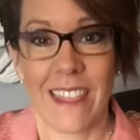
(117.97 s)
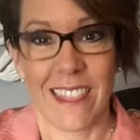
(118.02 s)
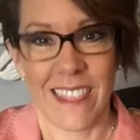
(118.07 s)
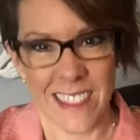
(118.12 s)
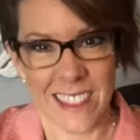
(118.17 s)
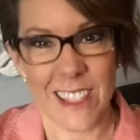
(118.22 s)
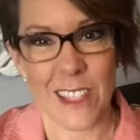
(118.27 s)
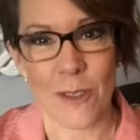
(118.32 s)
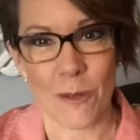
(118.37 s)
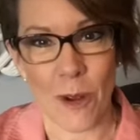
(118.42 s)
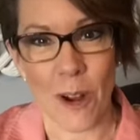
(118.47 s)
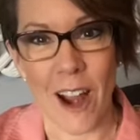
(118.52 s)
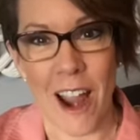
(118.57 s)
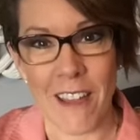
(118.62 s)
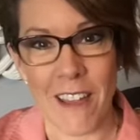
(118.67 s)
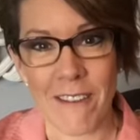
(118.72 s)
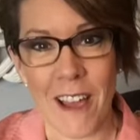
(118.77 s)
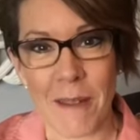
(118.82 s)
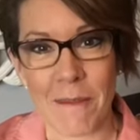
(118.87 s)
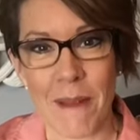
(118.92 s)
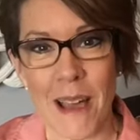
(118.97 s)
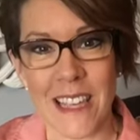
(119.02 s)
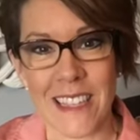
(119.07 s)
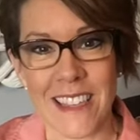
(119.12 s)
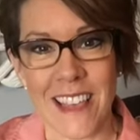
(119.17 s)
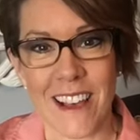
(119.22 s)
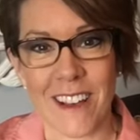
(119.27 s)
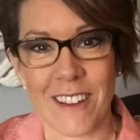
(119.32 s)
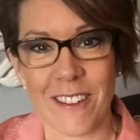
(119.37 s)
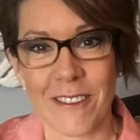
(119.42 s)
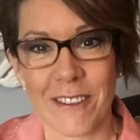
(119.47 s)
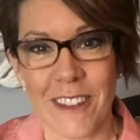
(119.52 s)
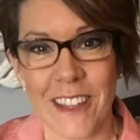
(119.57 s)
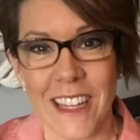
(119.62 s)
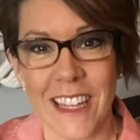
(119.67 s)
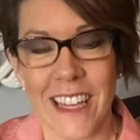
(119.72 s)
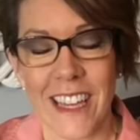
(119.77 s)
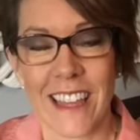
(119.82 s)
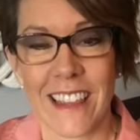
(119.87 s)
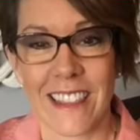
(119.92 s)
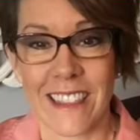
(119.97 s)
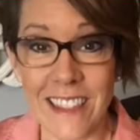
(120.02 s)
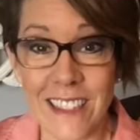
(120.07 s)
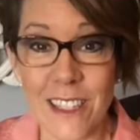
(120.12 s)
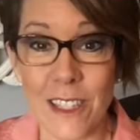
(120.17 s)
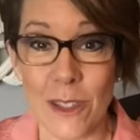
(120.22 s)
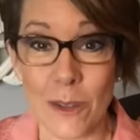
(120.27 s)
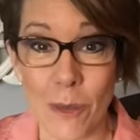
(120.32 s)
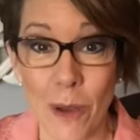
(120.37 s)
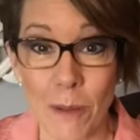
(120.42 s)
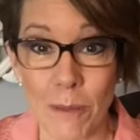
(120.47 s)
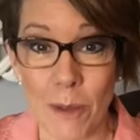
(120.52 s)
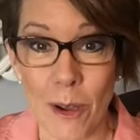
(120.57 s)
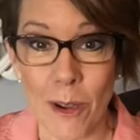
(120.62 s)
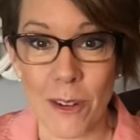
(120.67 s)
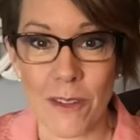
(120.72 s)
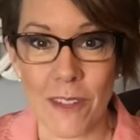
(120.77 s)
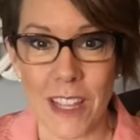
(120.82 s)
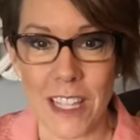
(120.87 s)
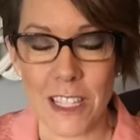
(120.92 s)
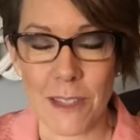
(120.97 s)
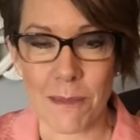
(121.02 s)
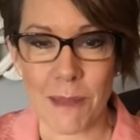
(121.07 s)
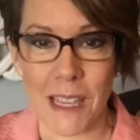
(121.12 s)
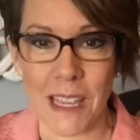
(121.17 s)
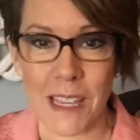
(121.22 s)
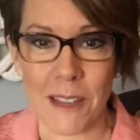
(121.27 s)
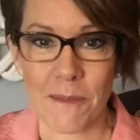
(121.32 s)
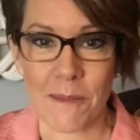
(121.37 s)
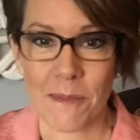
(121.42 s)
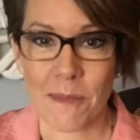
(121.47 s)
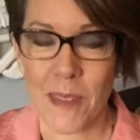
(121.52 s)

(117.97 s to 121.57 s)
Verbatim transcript: This is where I find myself. This is what motivates me.